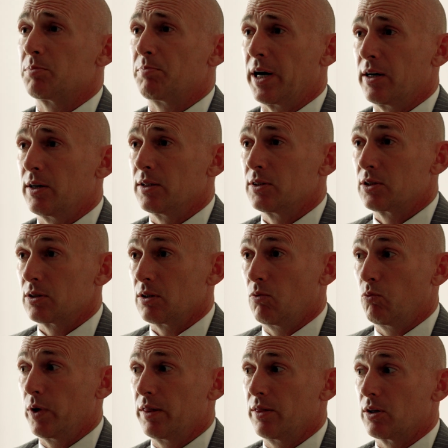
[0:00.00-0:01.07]
parents
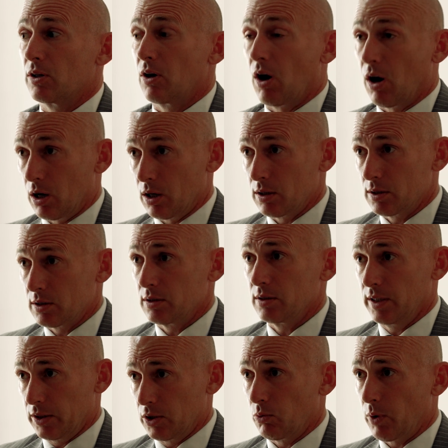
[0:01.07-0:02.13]
with their heart
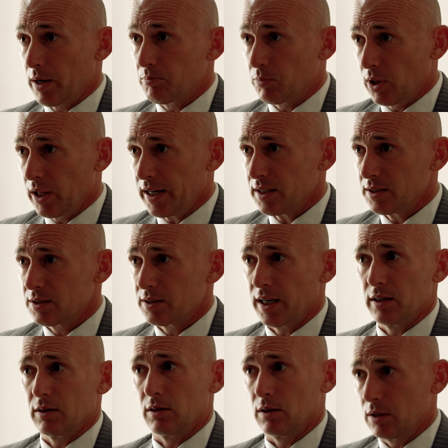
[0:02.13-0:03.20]
in the right place
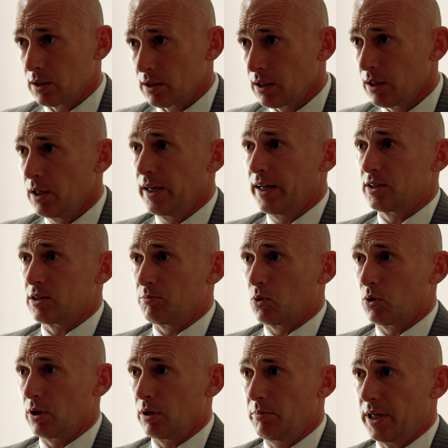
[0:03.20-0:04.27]
say, look, it's
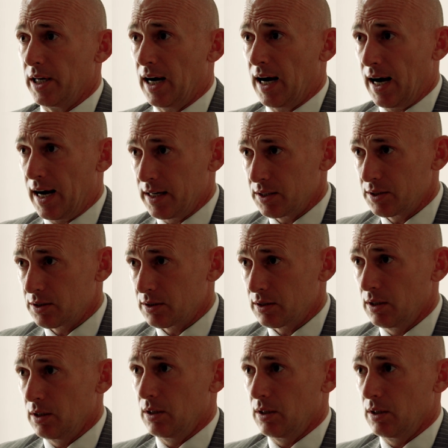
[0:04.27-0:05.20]
important to be honest